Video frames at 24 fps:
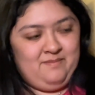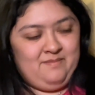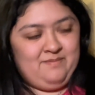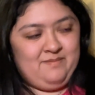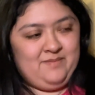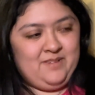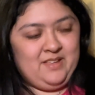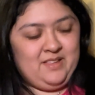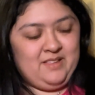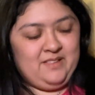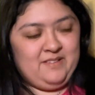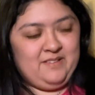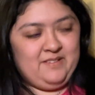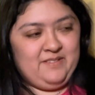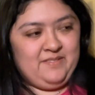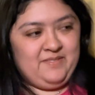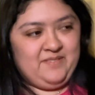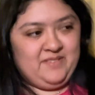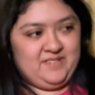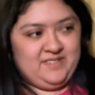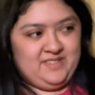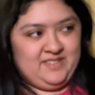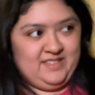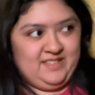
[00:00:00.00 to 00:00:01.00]
My throat
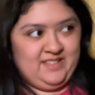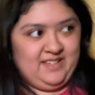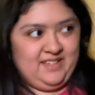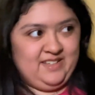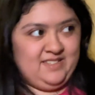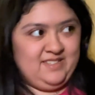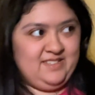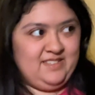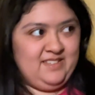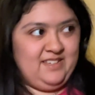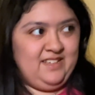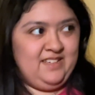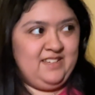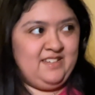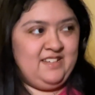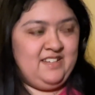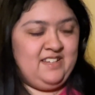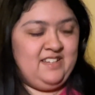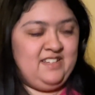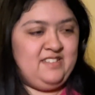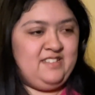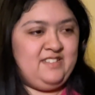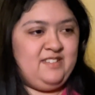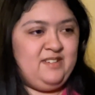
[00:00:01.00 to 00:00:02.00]
feels nasty.
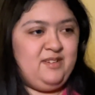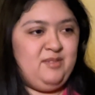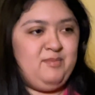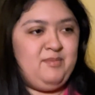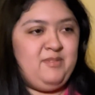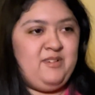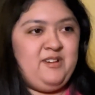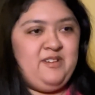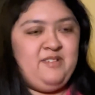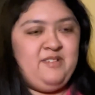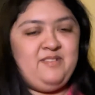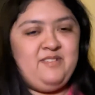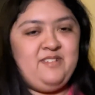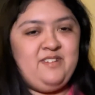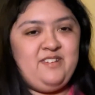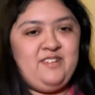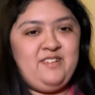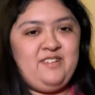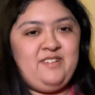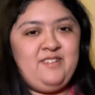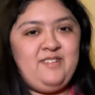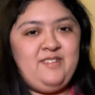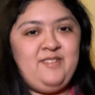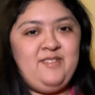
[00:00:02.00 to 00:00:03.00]
I should have brought
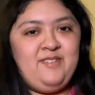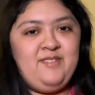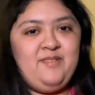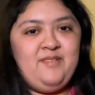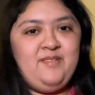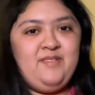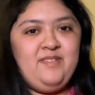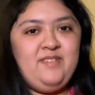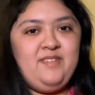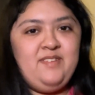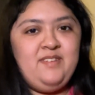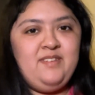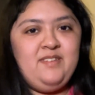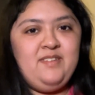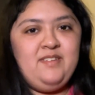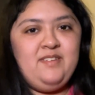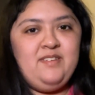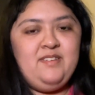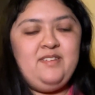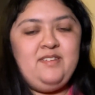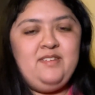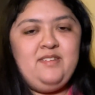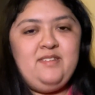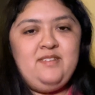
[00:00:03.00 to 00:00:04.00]
water
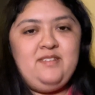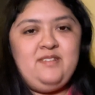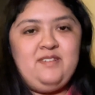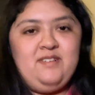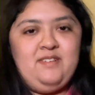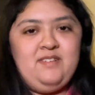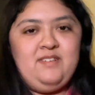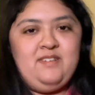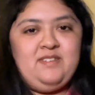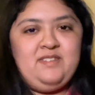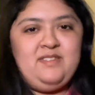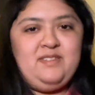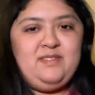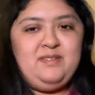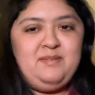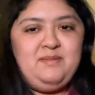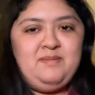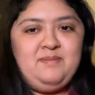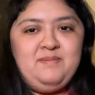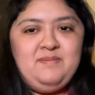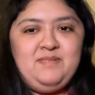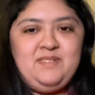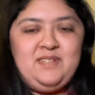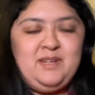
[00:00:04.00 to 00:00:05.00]
or is it
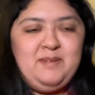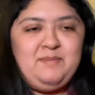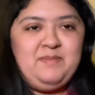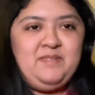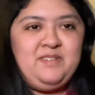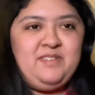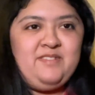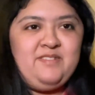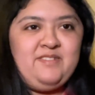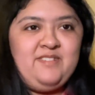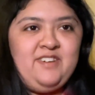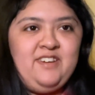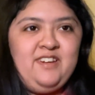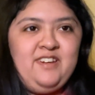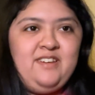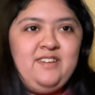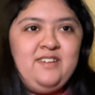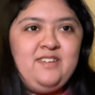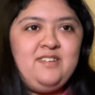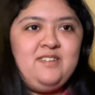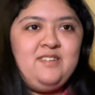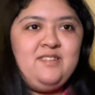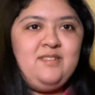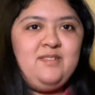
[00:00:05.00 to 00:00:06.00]
some type of drink?